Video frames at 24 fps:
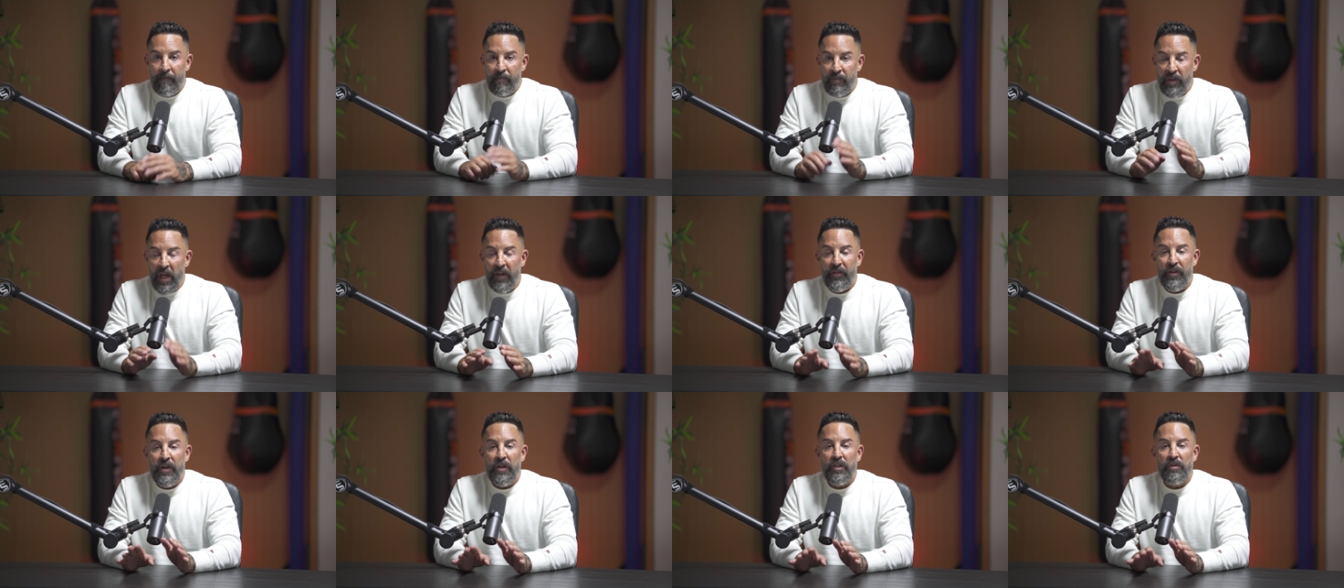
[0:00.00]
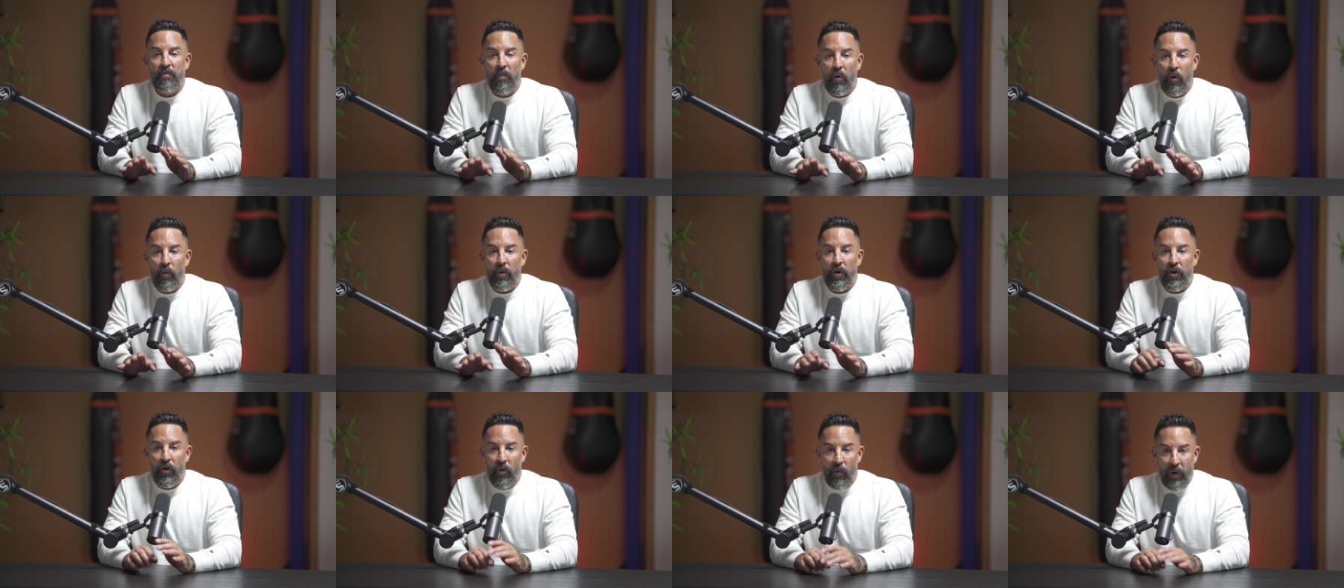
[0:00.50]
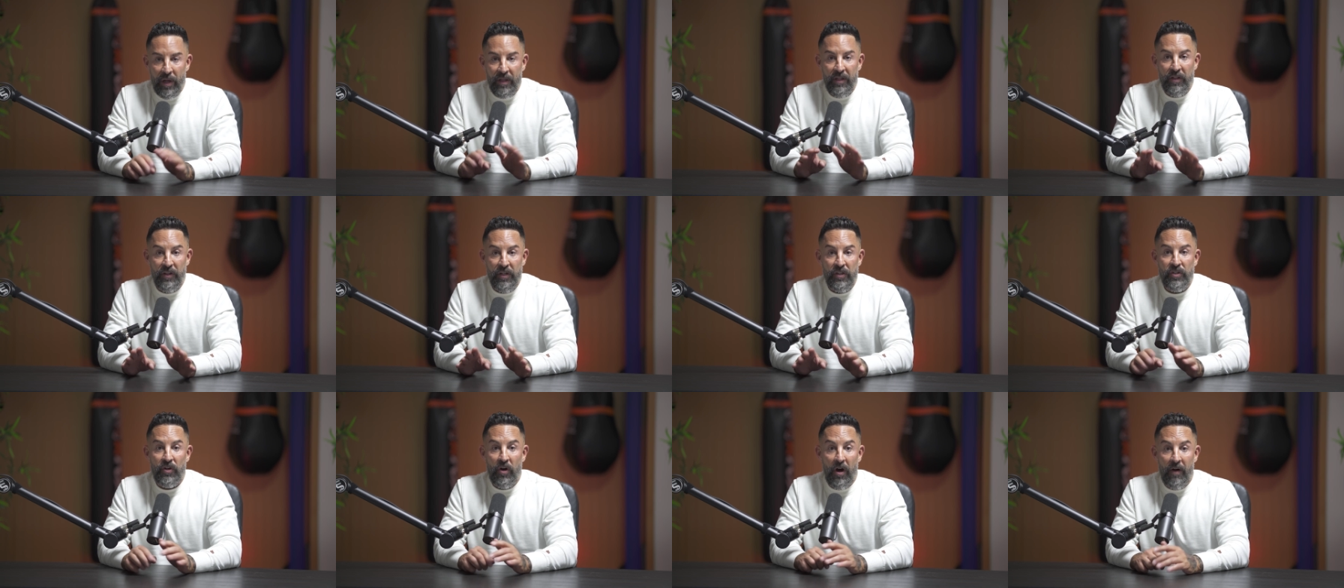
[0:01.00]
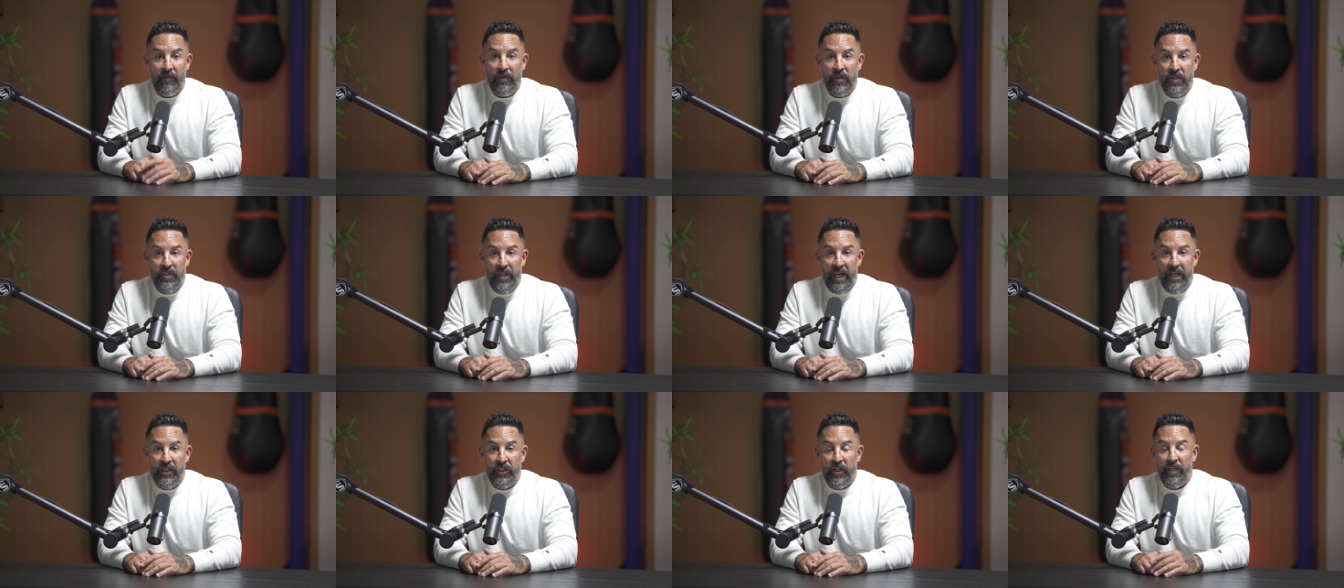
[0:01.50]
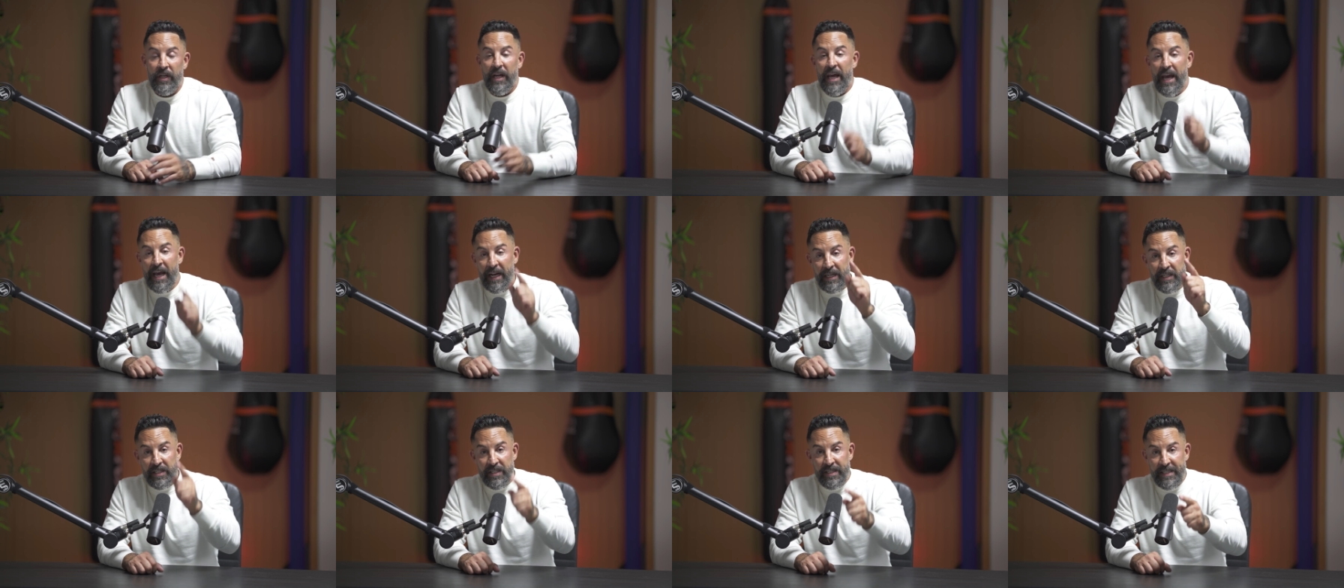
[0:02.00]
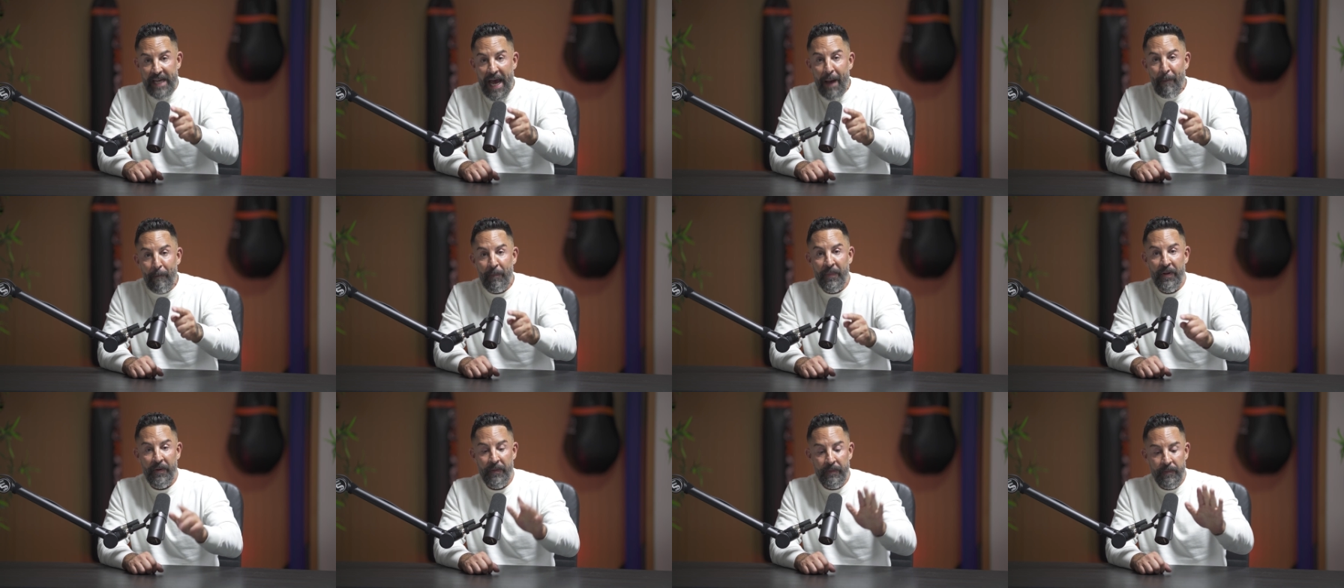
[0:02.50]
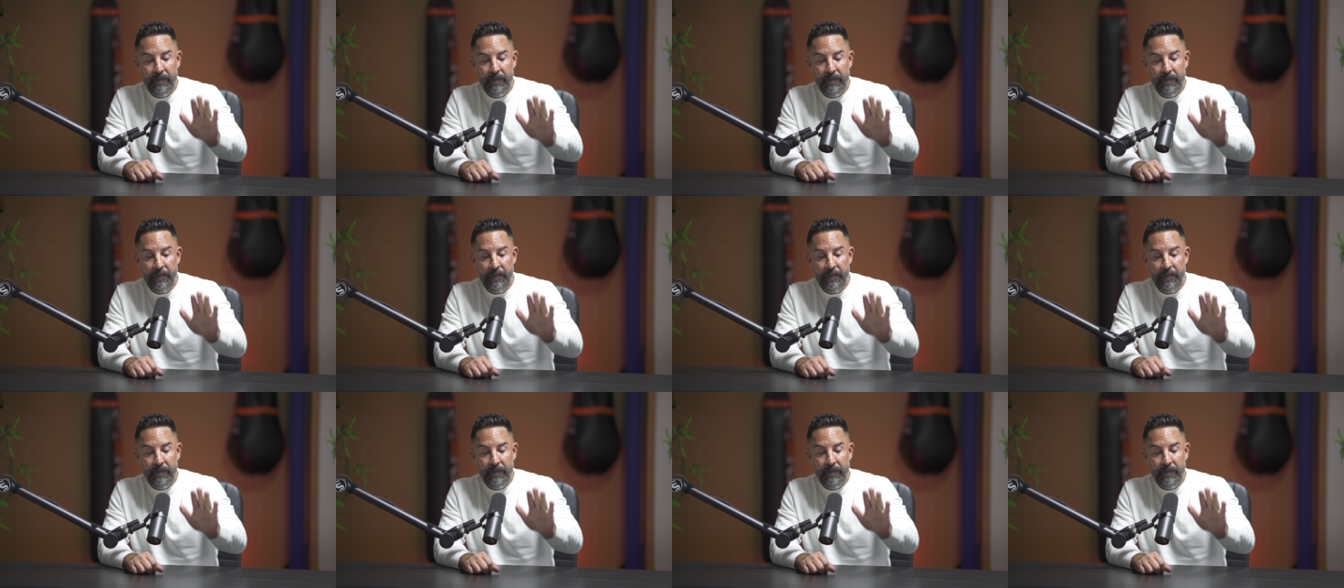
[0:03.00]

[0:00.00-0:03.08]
Nothing's more annoying than this conversation, except